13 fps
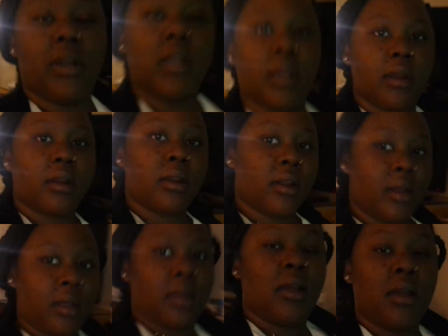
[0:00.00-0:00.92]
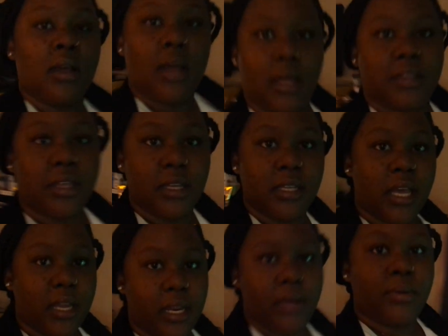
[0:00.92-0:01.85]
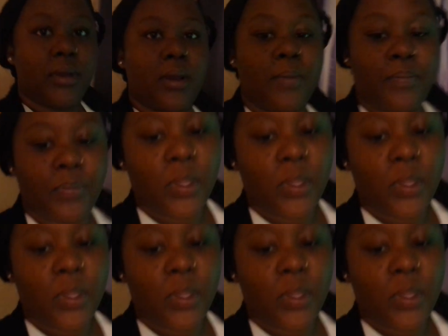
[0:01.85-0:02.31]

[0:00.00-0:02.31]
right here I think yeah, there we go.